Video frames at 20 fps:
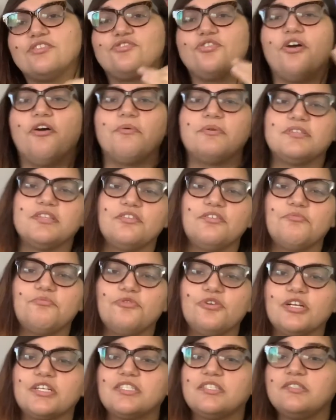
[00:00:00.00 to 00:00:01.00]
so it was a little
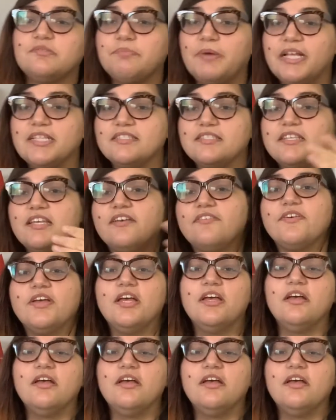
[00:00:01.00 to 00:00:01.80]
more expensive,